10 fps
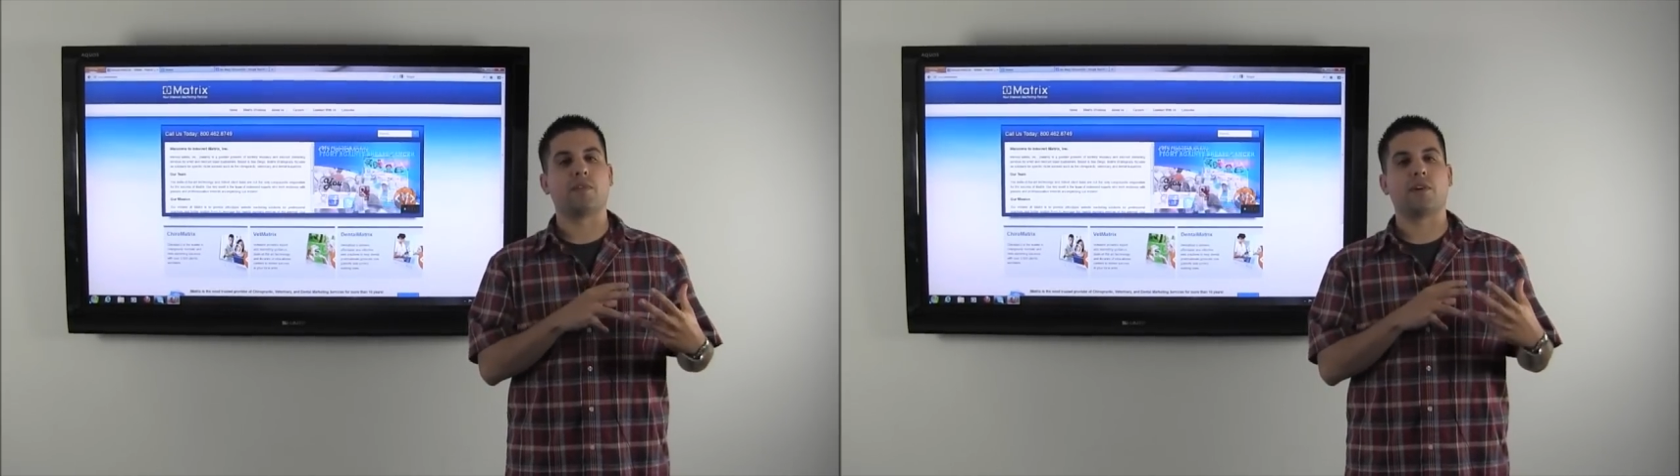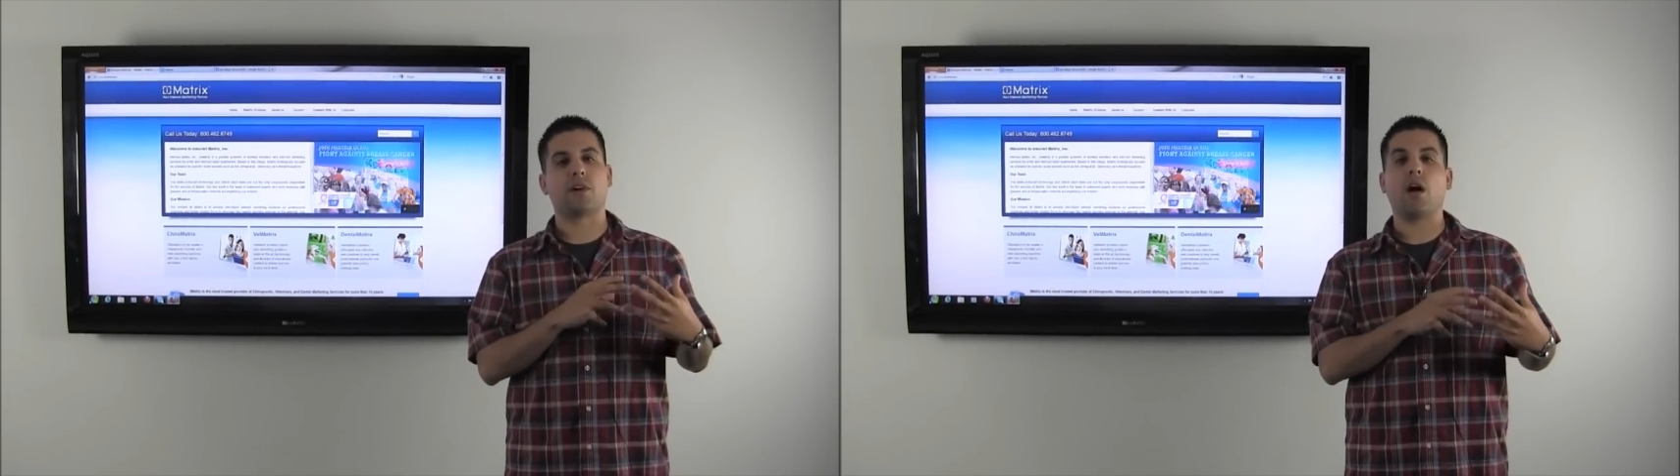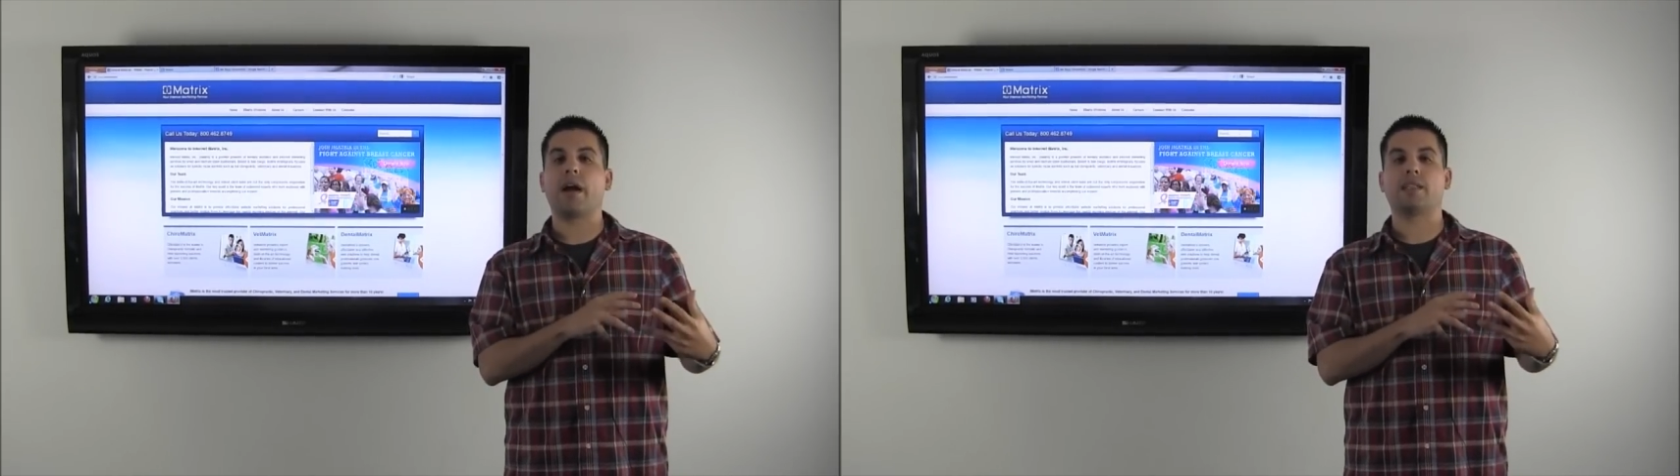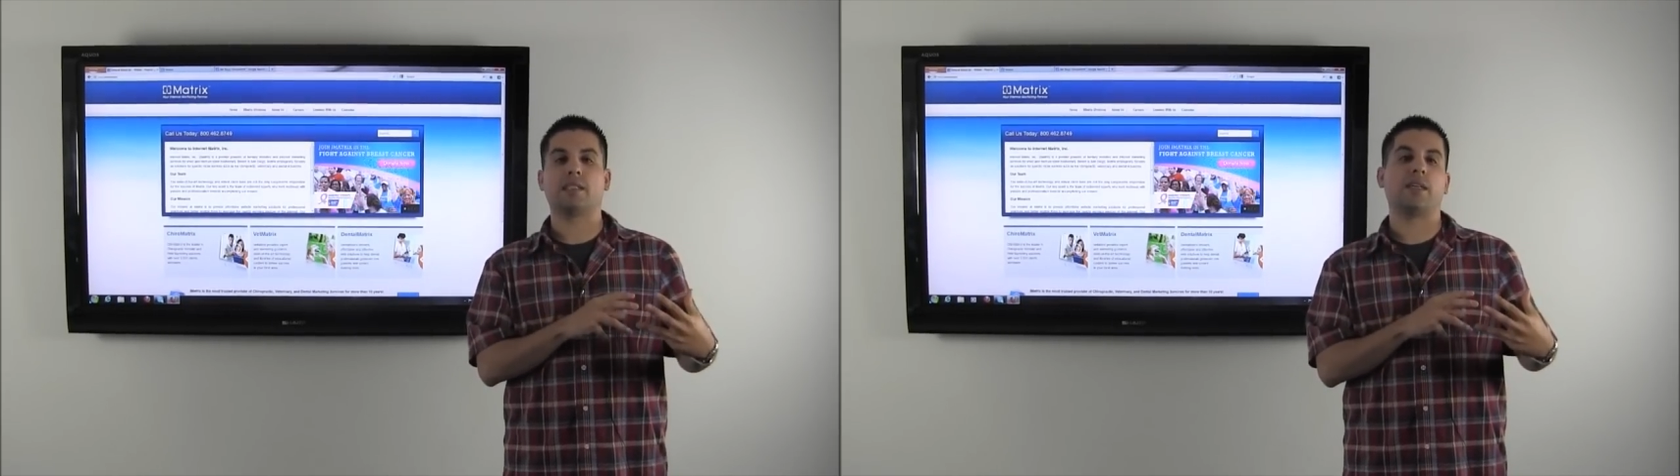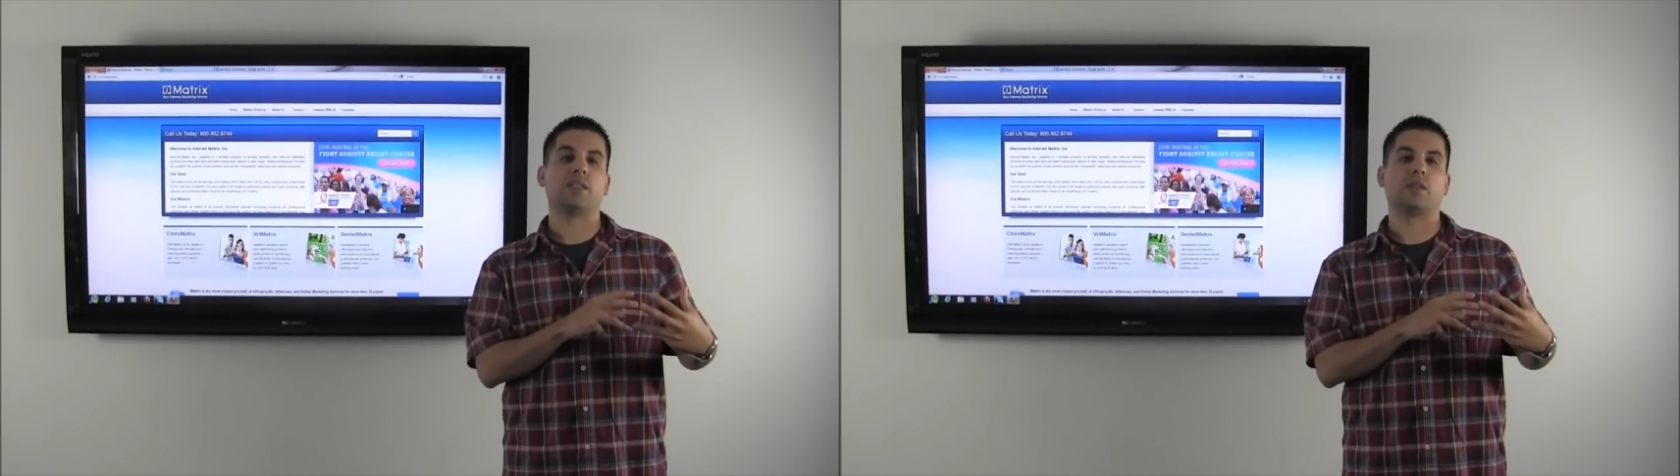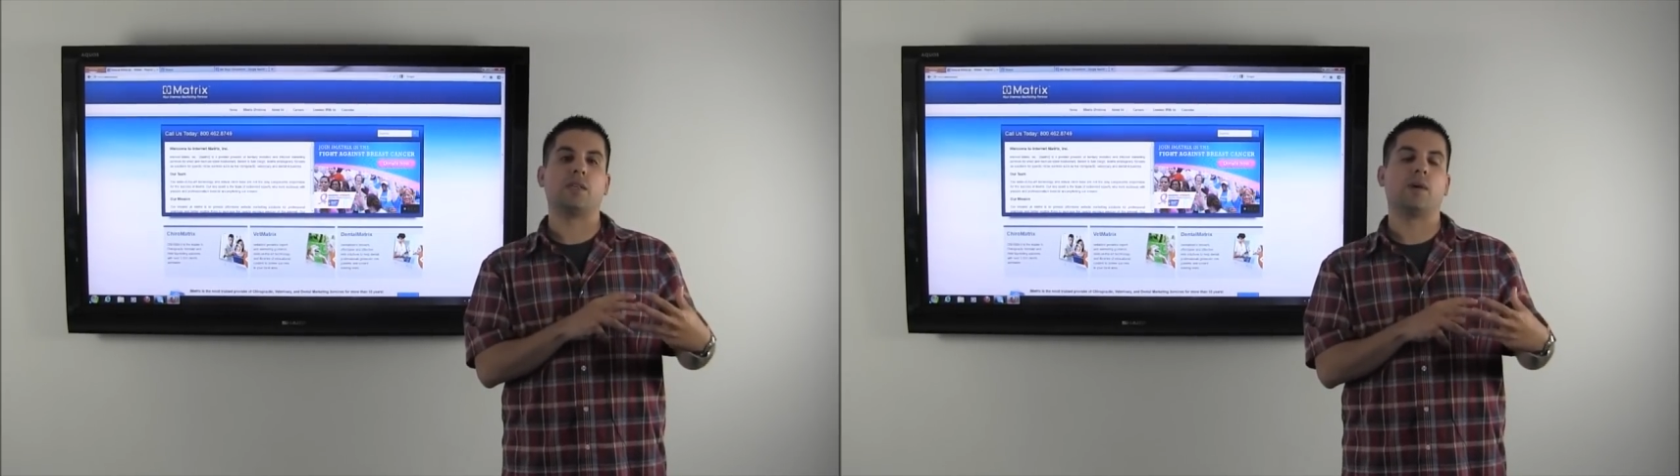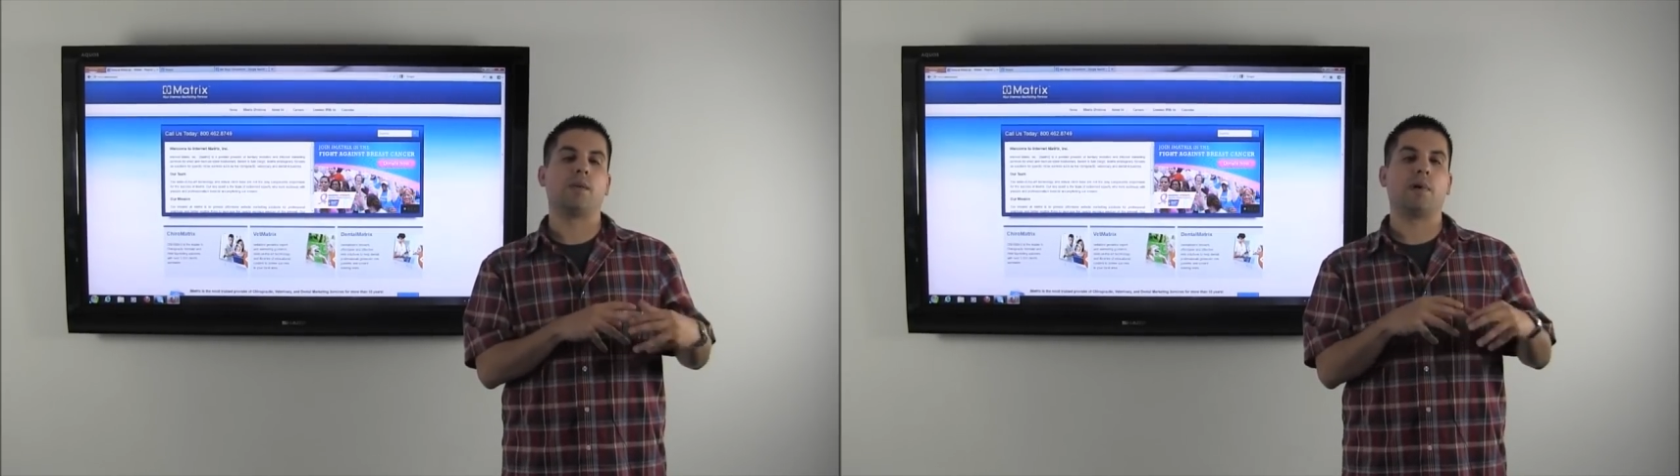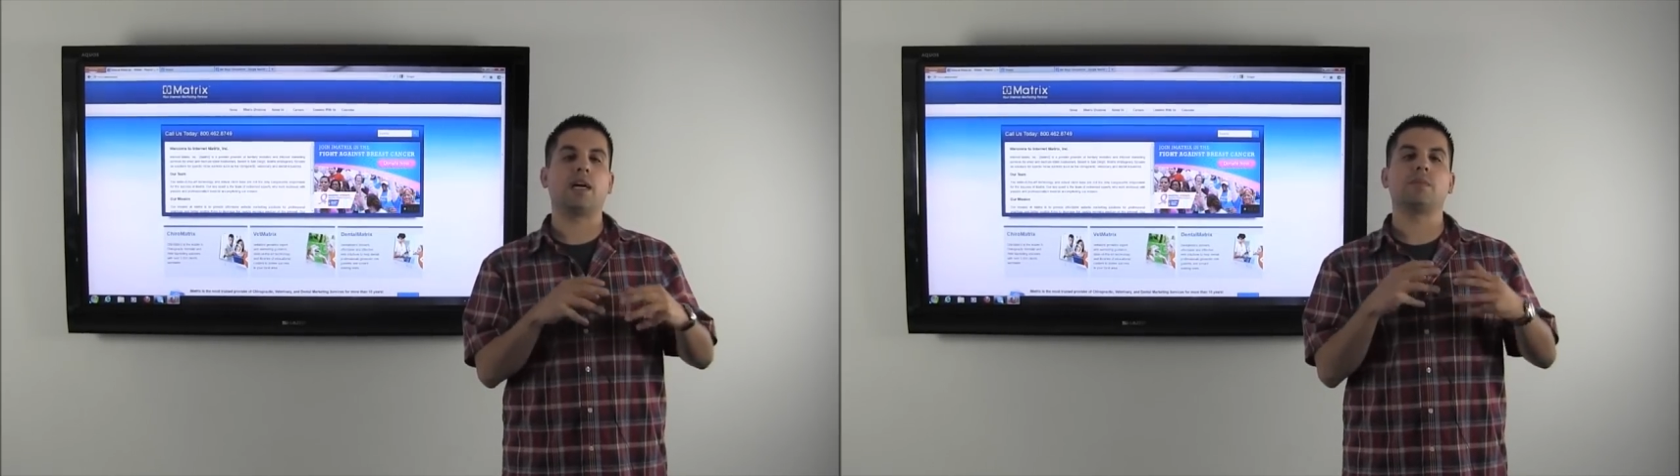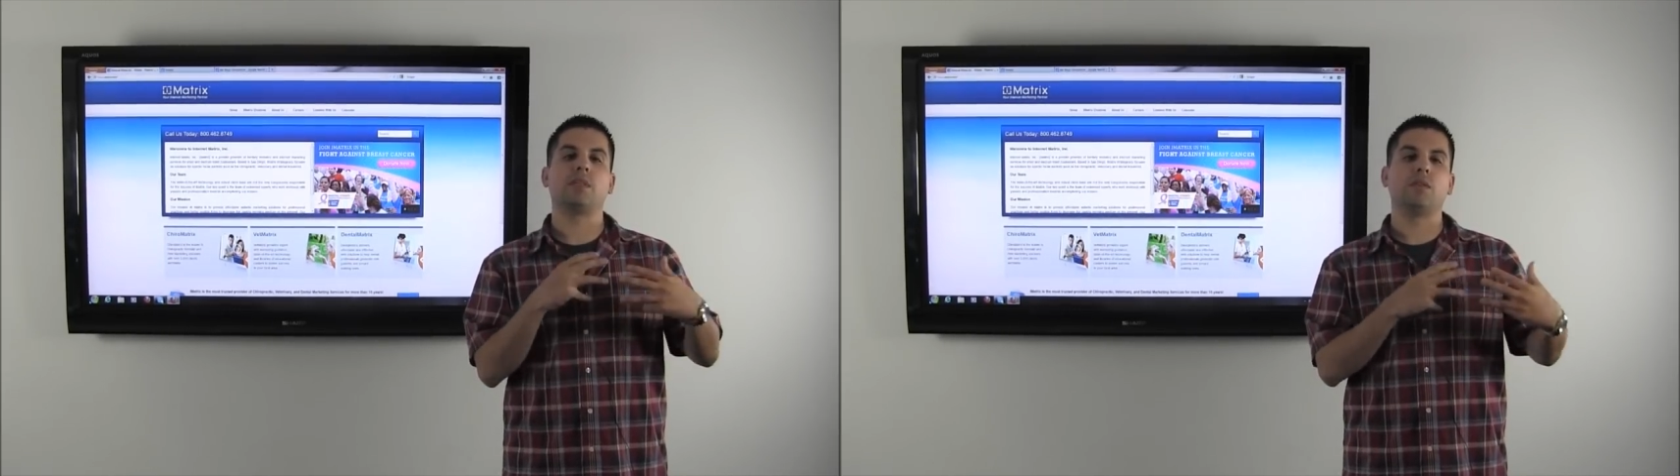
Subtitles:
for car accident injury, you want to possibly